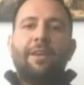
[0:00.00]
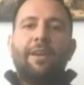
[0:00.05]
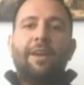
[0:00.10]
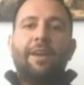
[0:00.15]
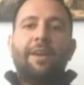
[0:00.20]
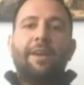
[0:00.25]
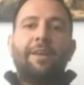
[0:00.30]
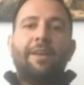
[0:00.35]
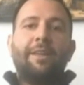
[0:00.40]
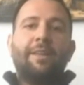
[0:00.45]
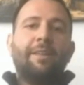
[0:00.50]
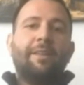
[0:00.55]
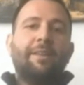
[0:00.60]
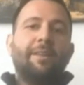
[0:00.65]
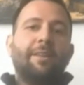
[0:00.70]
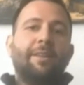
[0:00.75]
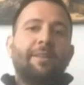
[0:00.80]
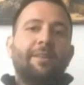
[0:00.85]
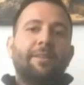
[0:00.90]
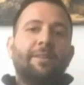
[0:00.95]

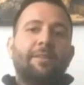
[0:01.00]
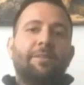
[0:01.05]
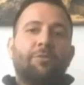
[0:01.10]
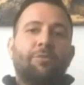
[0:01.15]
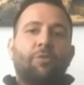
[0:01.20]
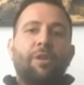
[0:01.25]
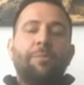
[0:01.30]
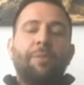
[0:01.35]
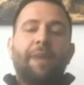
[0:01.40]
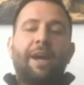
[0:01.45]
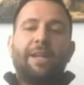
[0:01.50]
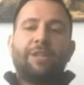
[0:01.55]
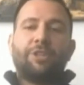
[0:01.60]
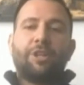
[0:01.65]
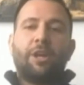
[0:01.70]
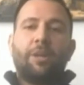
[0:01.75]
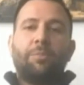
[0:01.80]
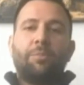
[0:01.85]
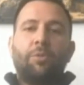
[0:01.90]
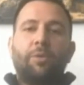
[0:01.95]
in the
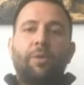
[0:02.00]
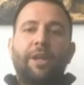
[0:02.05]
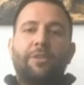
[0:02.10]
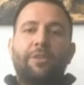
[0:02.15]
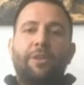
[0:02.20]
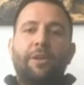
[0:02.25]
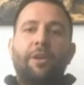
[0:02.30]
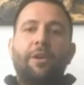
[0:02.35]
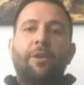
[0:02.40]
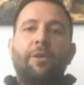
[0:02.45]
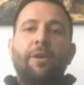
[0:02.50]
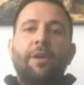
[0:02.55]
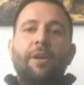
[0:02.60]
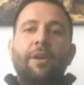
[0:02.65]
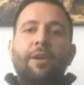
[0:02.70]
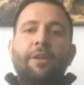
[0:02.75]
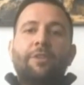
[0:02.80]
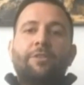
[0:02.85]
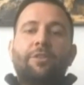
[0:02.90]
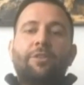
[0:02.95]
rematch a couple weeks ago.
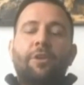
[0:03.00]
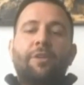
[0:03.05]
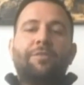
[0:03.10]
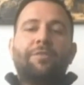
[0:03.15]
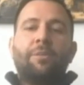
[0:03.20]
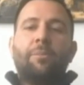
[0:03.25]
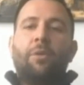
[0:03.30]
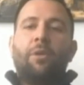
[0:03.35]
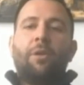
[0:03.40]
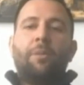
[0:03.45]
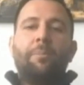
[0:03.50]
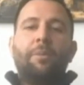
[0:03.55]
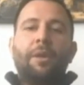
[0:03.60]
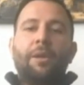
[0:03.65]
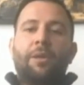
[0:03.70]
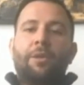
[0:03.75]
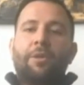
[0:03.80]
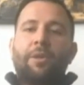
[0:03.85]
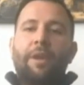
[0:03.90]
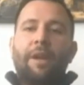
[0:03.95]
So if Lamar
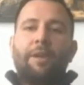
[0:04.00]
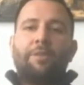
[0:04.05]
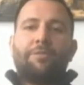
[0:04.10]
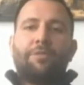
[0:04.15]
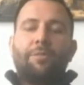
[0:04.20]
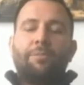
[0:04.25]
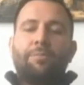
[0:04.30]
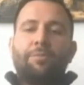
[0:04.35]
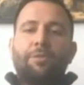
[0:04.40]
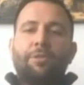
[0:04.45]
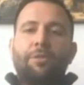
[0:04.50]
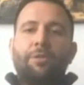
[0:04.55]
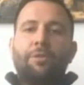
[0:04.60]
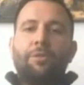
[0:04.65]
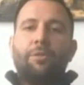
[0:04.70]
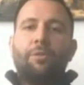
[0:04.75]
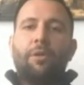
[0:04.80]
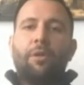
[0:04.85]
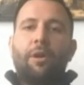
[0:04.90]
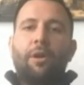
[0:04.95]
Miller and Alfred
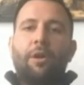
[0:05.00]
Blue